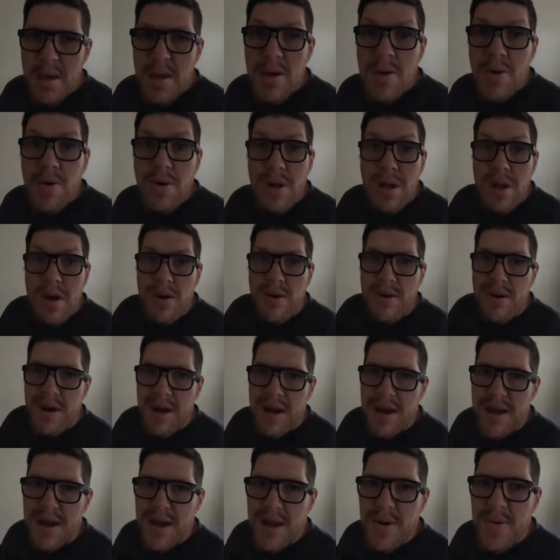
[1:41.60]
Well,
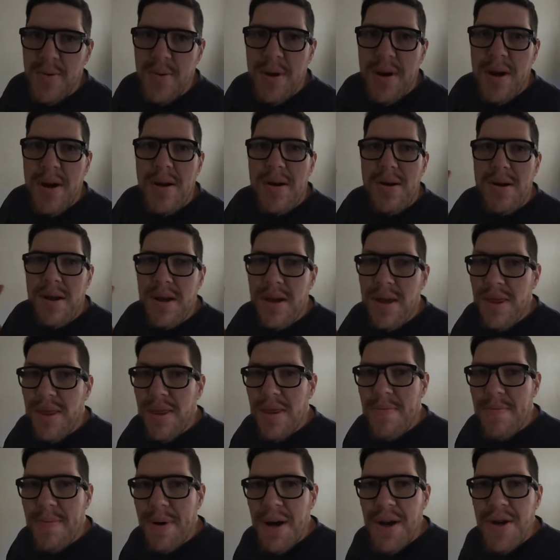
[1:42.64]
alright, here we are in
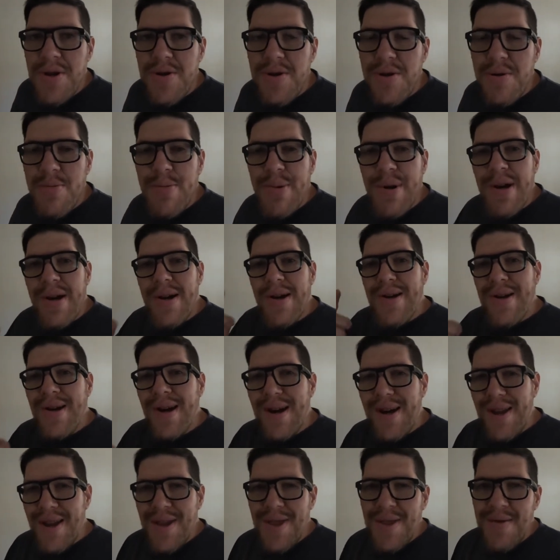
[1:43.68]
the bedroom. We are
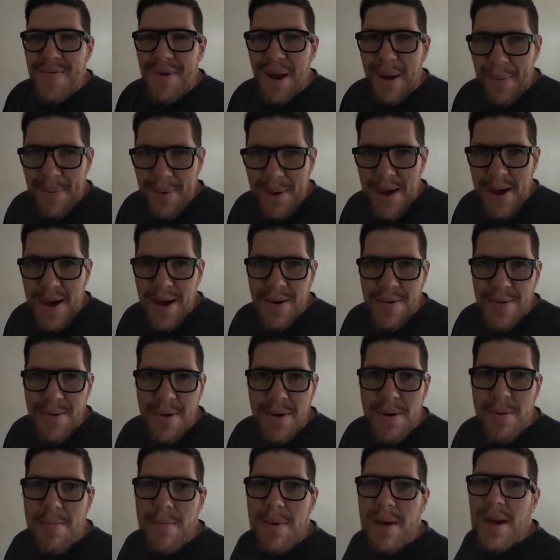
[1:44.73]
not in the reptile
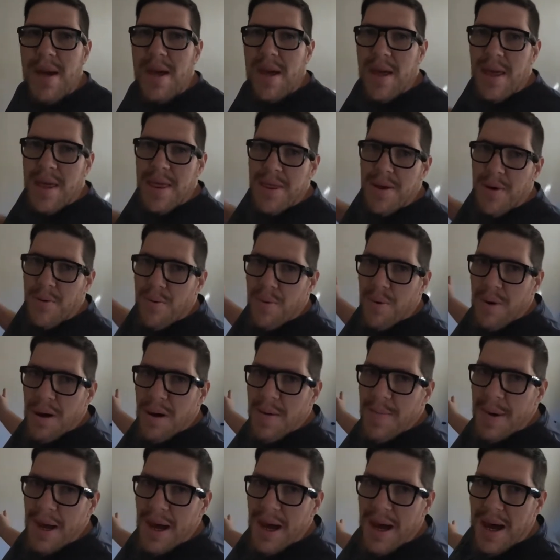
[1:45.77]
room. The
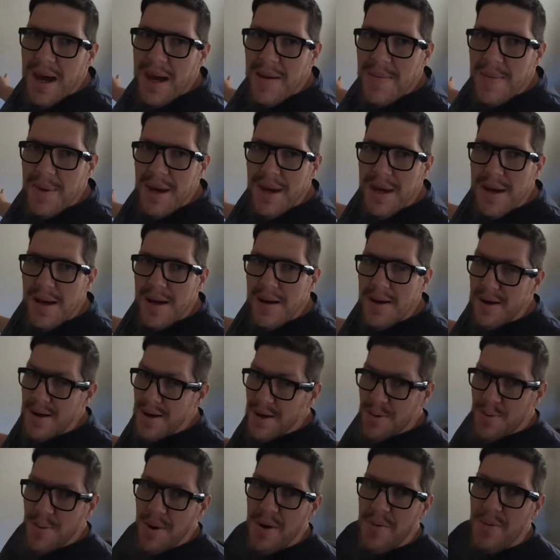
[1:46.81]
wall behind me here
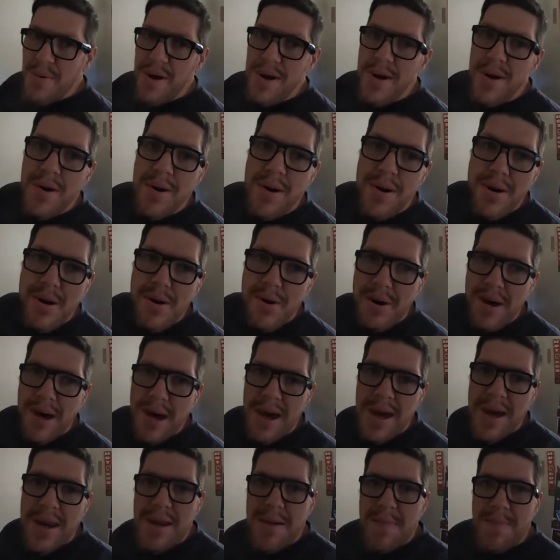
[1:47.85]
is where we're going to go
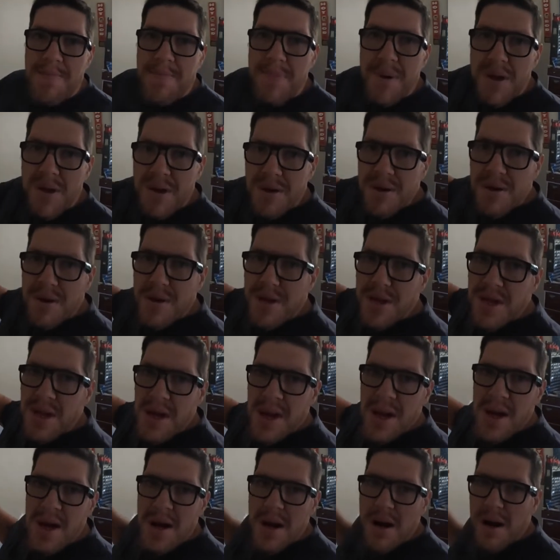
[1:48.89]
ahead and build
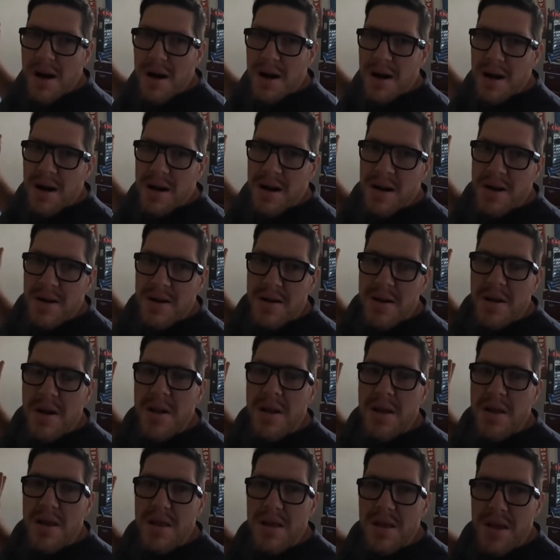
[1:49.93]
our
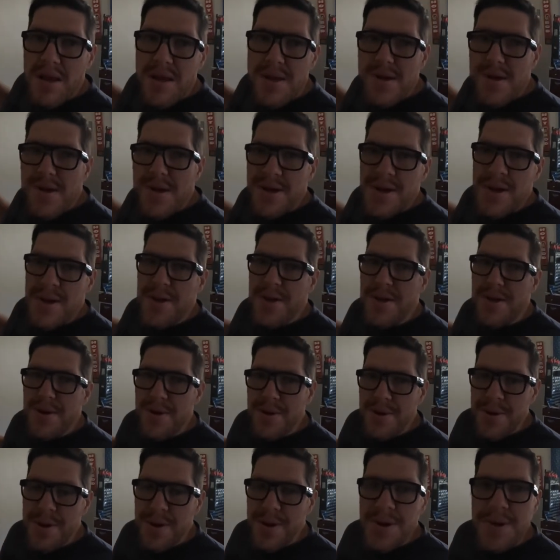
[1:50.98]
lizard
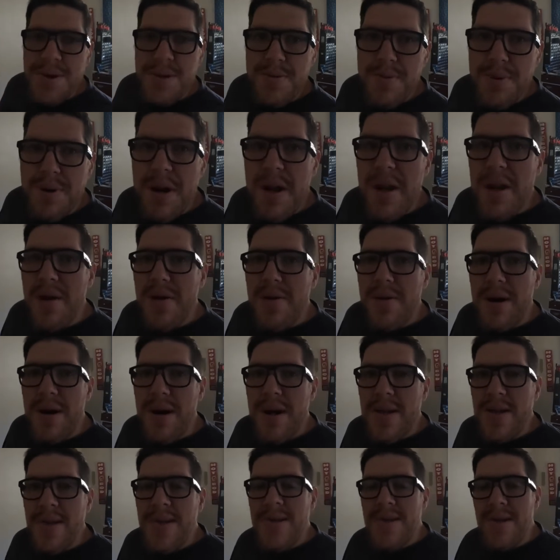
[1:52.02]
enclosures. We're going to go
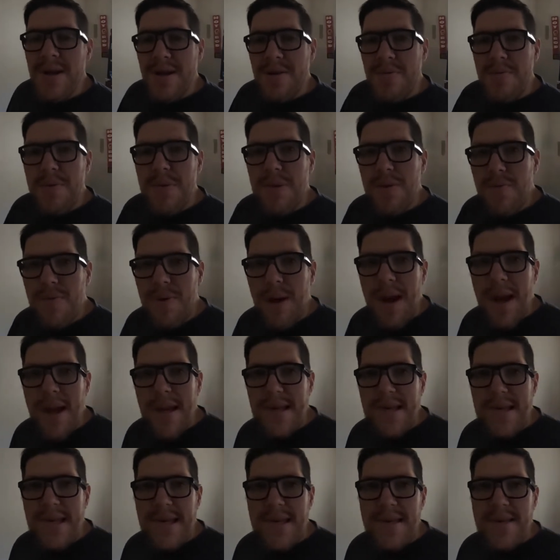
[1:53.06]
ahead and start with a
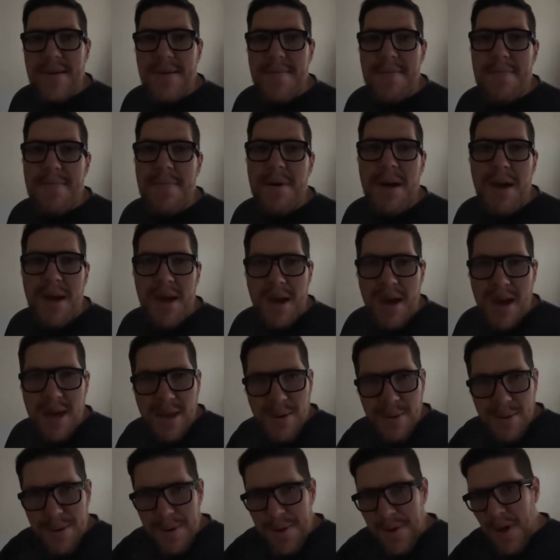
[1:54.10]
rack system, and
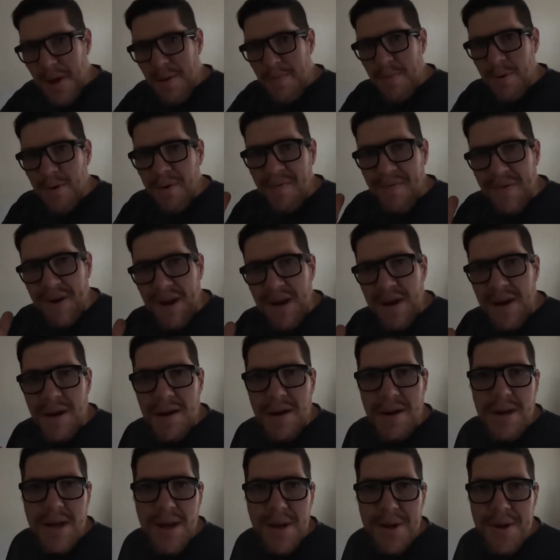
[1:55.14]
then we'll start moving in
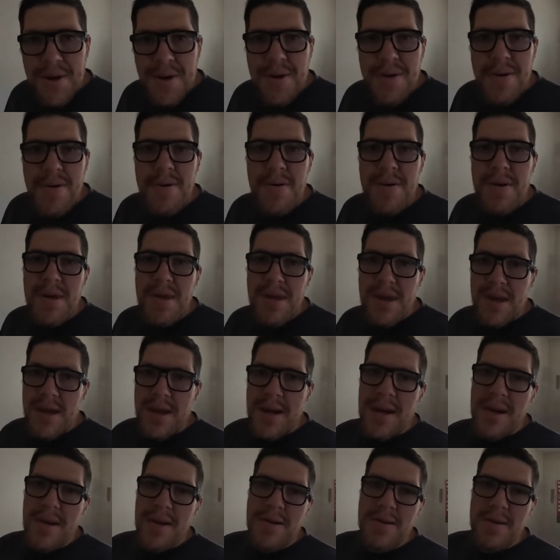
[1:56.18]
our electrical, and then
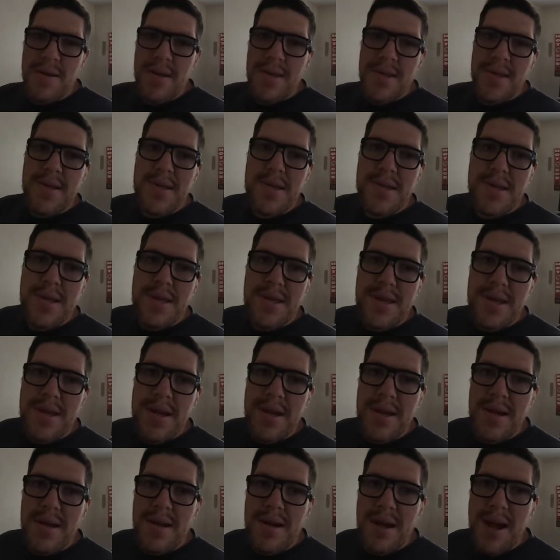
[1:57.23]
get our lizards in
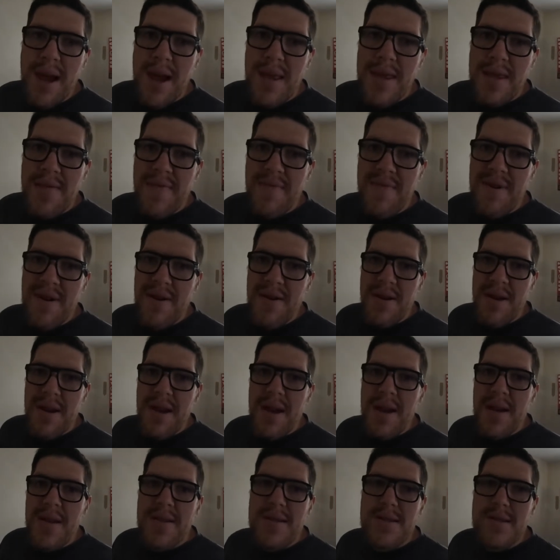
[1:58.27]
here at the very
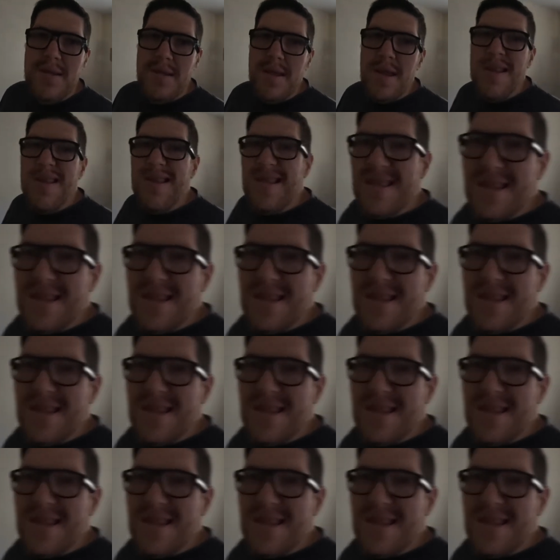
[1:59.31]
end. Let's